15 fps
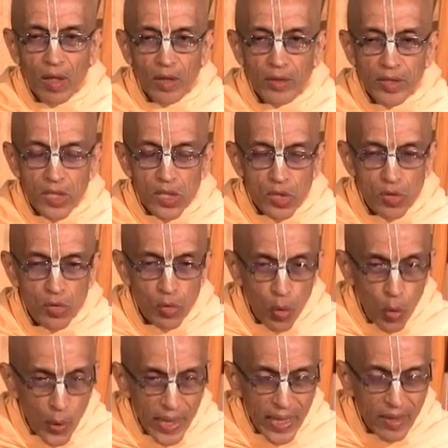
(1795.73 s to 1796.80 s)
or just
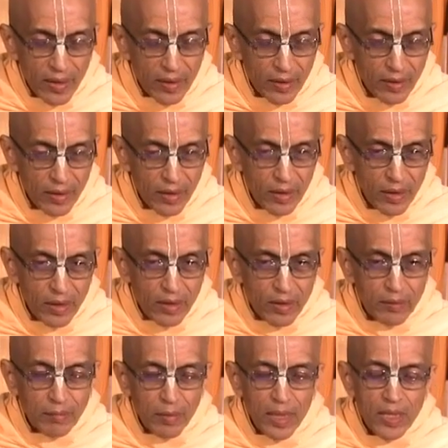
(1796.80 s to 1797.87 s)
knowing,
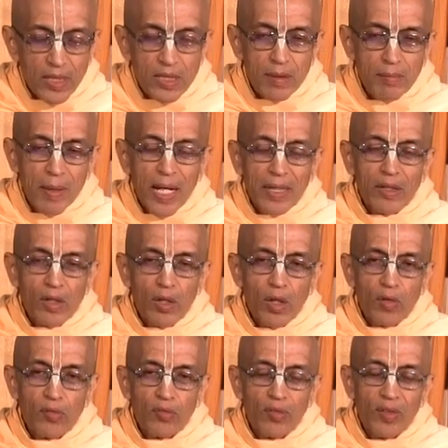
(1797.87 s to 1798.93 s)
but it's a
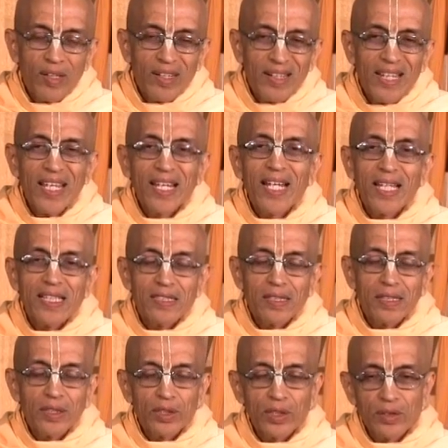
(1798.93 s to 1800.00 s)
matter of
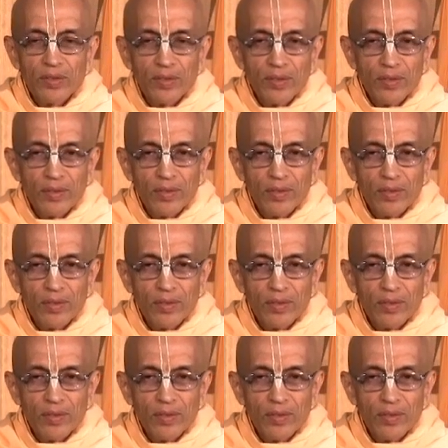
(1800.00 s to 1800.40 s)
realization.